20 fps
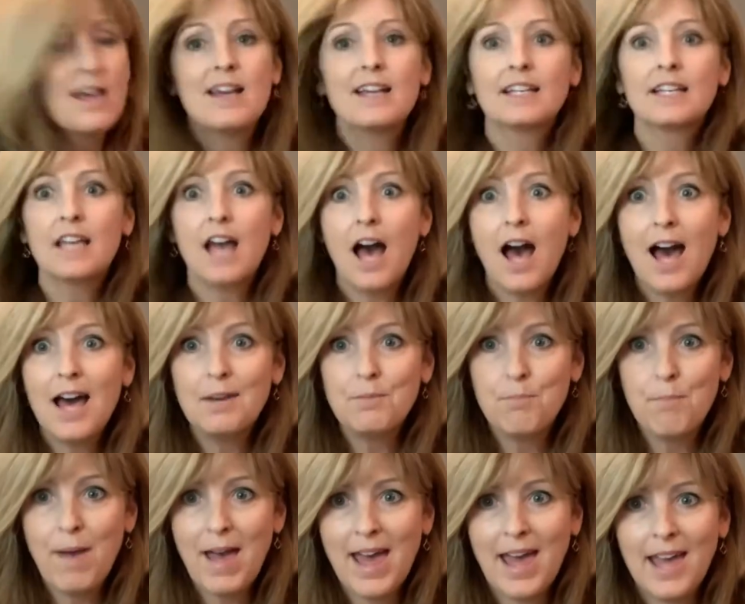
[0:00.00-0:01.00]
God
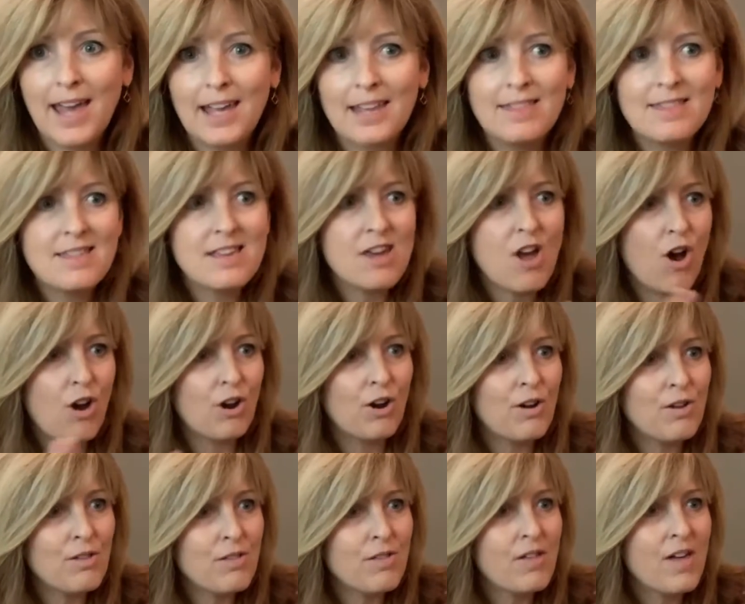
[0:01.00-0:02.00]
made the
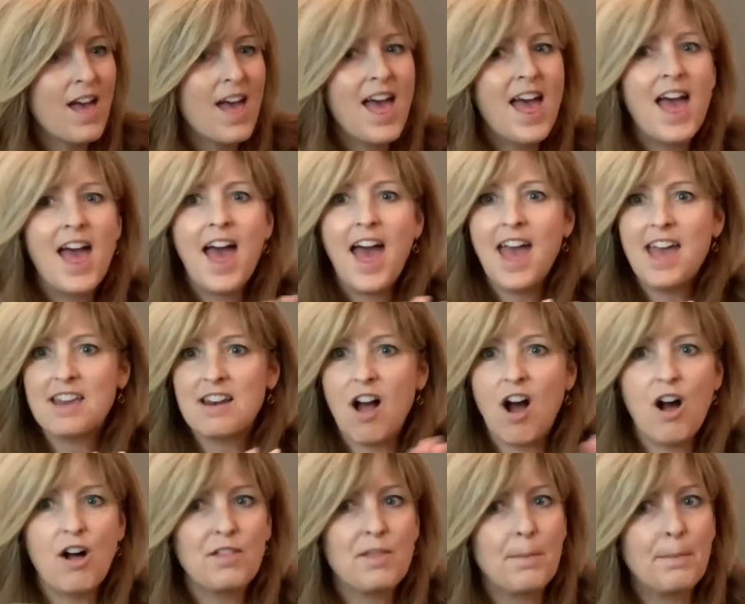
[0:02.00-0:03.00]
earth and
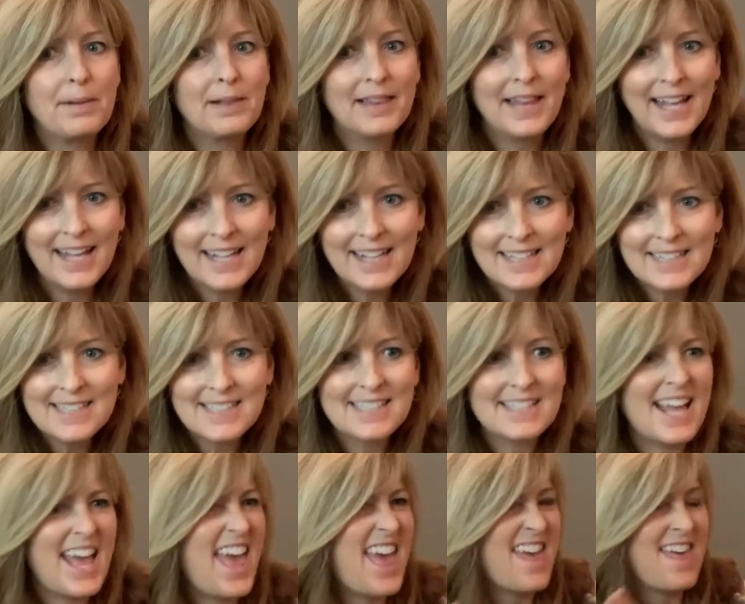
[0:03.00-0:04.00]
all the plants
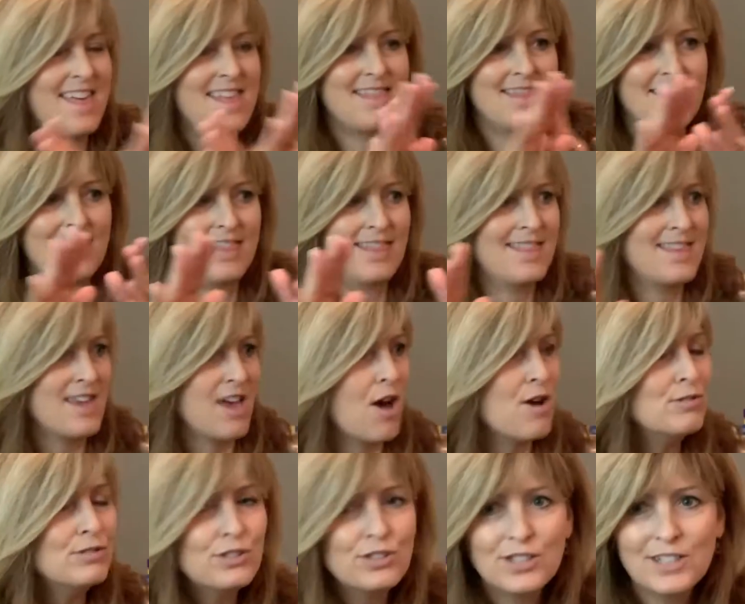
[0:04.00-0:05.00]
and the
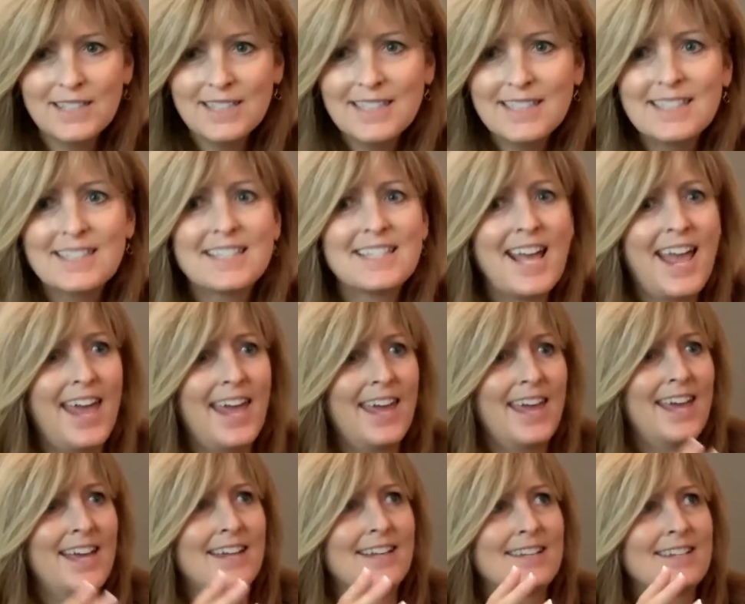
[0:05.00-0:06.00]
oceans
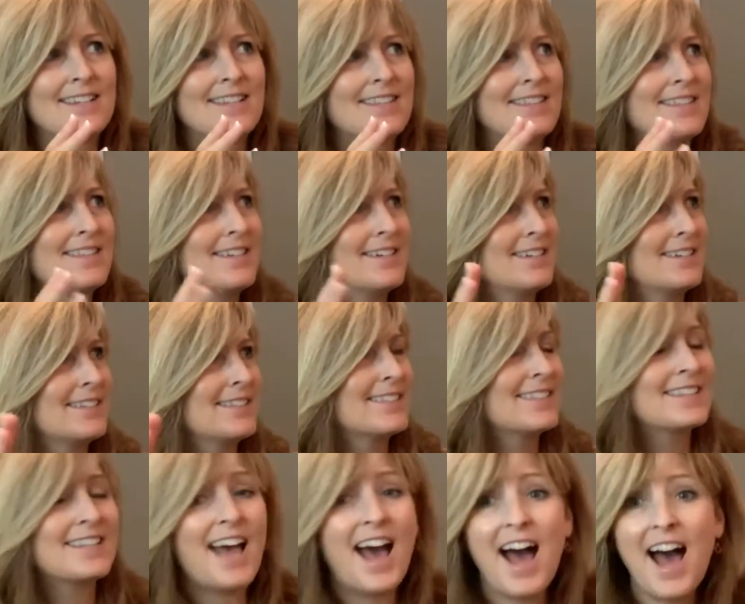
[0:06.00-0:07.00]
and the
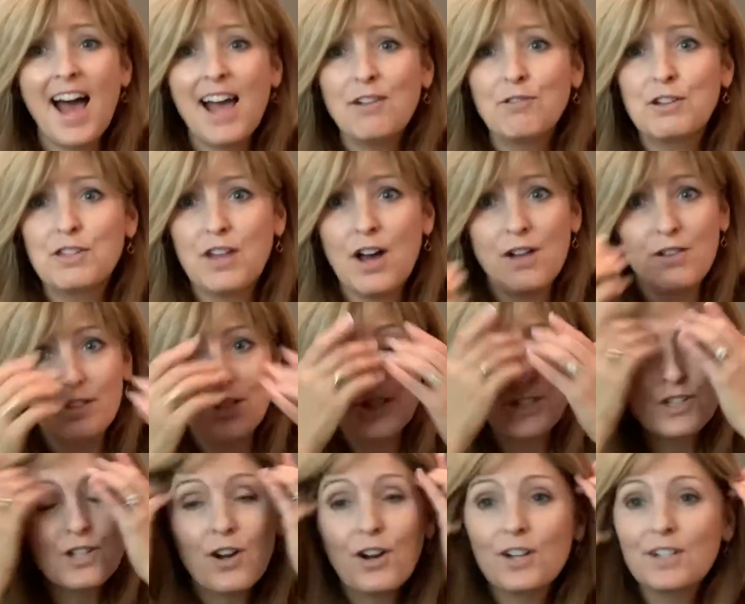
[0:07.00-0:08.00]
sky with all the
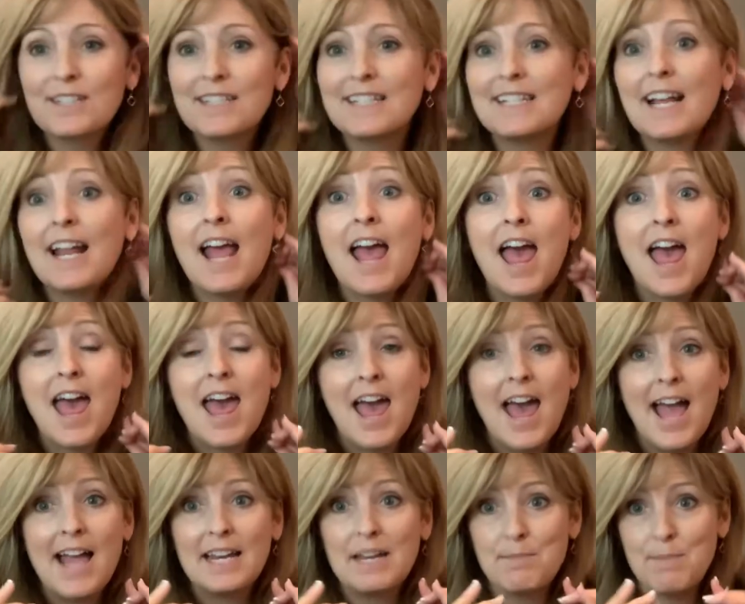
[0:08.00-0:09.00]
stars in it,
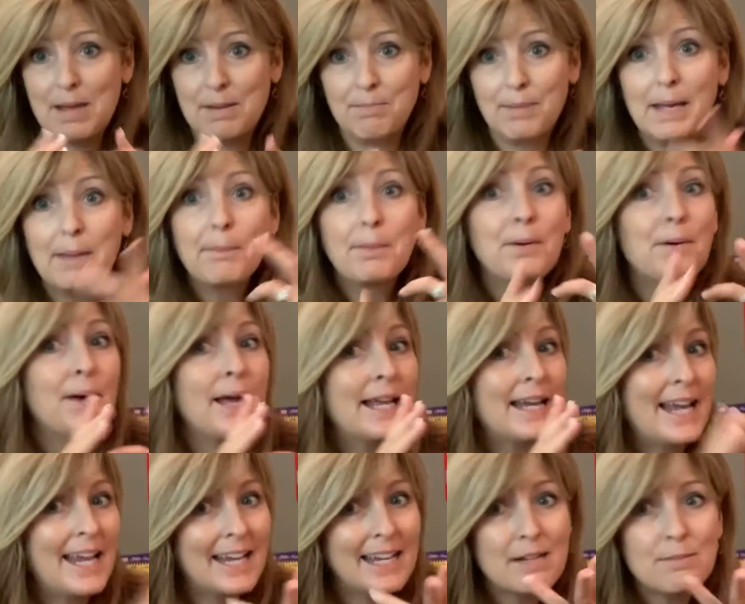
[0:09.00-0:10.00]
and he made people and
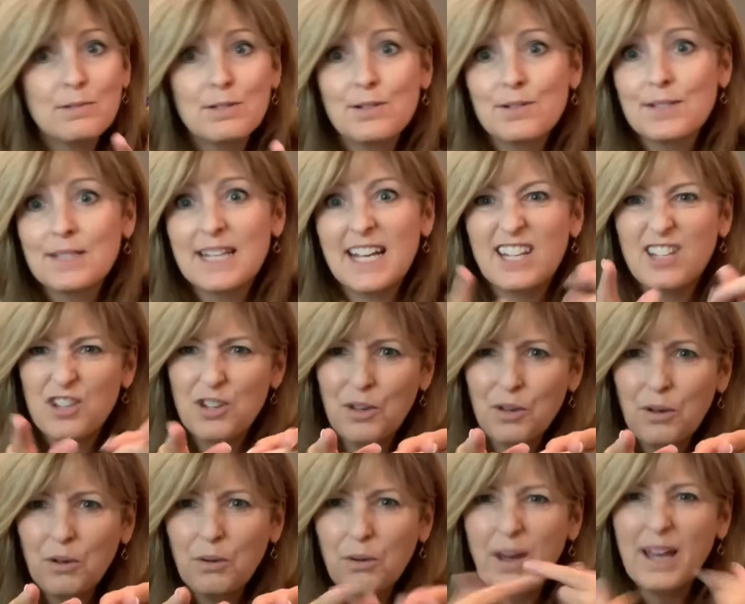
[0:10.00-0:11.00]
animals and
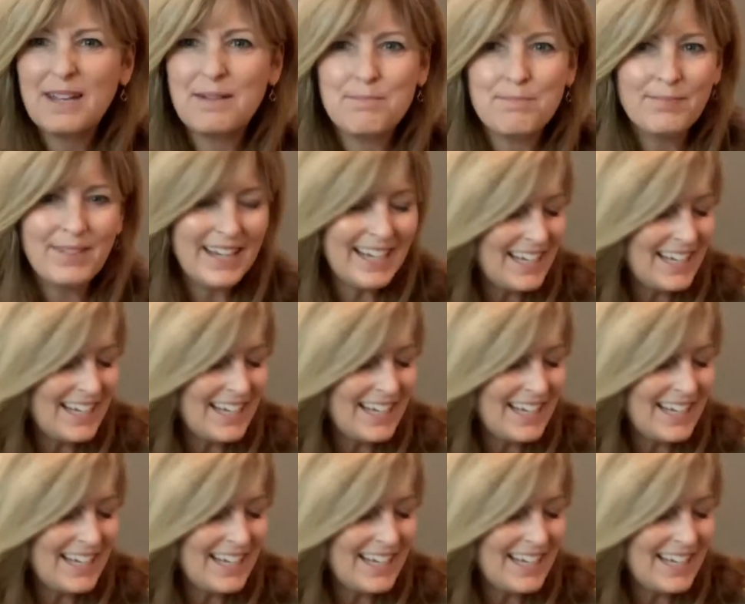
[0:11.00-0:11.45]
you and me,